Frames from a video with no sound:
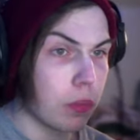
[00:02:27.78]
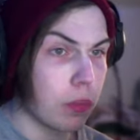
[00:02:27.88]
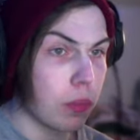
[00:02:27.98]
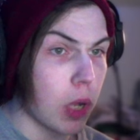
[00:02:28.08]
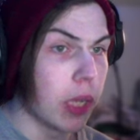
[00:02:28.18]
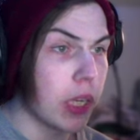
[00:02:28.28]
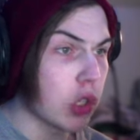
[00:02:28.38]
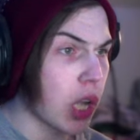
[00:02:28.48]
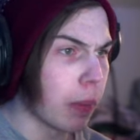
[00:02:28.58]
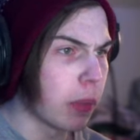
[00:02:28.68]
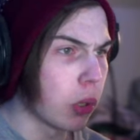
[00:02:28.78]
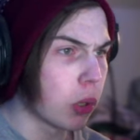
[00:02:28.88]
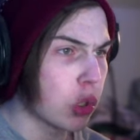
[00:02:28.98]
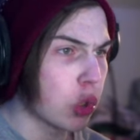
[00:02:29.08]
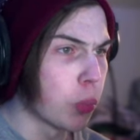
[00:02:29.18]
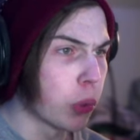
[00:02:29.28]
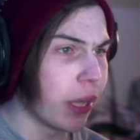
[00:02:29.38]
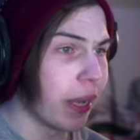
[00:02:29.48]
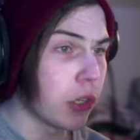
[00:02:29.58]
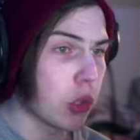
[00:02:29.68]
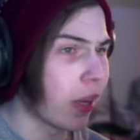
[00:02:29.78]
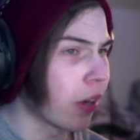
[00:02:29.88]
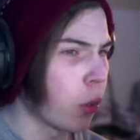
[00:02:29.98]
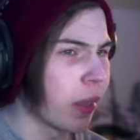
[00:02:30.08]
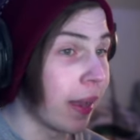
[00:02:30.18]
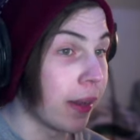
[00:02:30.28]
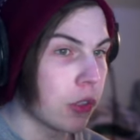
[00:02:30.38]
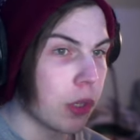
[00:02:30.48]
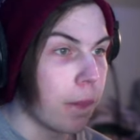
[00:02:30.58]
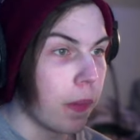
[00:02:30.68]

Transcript: All ages comic book, Super Dinosaur, I don't know what that is.